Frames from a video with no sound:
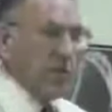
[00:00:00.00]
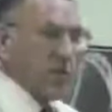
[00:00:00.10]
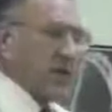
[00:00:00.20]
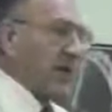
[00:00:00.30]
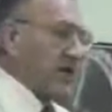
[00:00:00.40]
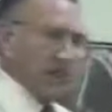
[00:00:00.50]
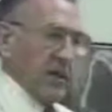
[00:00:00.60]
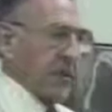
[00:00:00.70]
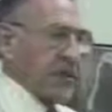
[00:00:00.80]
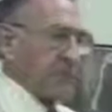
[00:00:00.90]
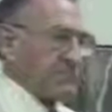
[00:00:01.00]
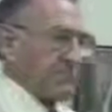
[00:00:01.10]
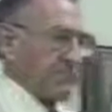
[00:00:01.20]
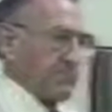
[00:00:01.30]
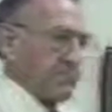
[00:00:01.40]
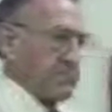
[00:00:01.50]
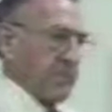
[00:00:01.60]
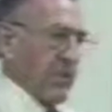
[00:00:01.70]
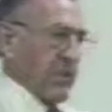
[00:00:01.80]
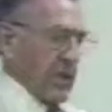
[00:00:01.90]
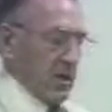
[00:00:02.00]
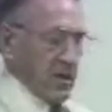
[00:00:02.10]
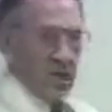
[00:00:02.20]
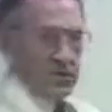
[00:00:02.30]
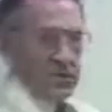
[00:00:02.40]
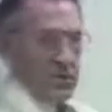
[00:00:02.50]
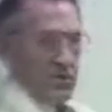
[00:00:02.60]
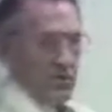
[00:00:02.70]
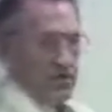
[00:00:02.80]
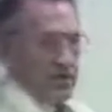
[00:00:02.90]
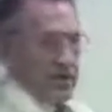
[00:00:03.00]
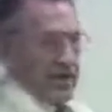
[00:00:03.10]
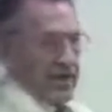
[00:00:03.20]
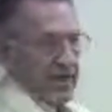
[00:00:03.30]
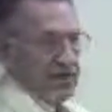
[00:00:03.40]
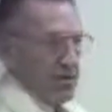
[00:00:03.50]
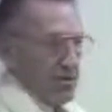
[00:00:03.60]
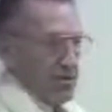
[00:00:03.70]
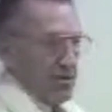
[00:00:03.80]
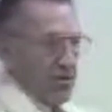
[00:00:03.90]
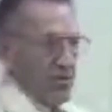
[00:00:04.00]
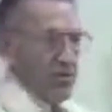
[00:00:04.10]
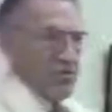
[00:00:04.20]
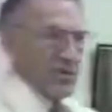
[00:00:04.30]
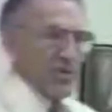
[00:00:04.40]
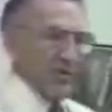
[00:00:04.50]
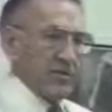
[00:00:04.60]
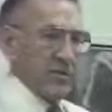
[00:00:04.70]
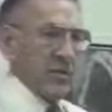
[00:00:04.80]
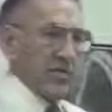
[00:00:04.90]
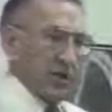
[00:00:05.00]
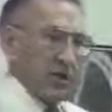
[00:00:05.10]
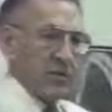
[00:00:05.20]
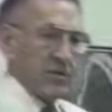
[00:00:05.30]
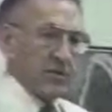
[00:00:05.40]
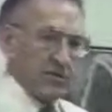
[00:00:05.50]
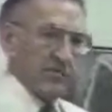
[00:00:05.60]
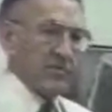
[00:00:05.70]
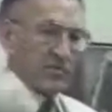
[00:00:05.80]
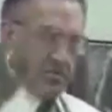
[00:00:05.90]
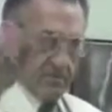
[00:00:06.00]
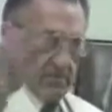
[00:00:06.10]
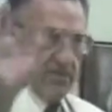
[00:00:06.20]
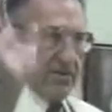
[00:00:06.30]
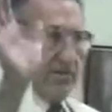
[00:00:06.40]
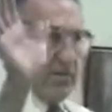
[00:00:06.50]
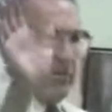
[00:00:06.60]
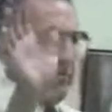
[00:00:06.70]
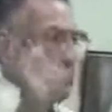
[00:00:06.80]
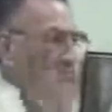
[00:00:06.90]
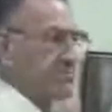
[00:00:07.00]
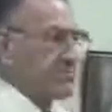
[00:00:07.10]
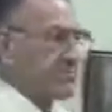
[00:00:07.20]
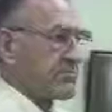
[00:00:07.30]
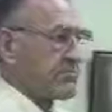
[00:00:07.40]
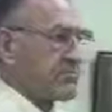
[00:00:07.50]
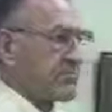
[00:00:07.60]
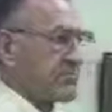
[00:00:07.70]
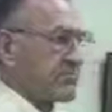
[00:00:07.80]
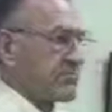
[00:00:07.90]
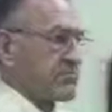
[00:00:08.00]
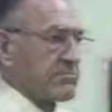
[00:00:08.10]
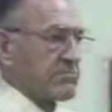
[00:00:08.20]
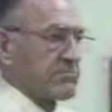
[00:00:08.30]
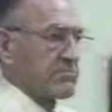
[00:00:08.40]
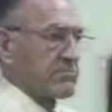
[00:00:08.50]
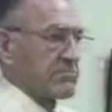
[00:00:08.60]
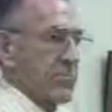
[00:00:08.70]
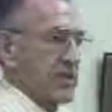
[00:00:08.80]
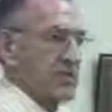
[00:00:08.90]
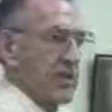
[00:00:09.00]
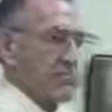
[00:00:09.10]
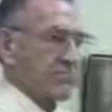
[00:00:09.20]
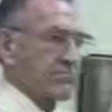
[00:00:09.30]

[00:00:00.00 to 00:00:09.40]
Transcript: now that's hard. That's almost like asking you, who is a, a dog, to be a bird. That's right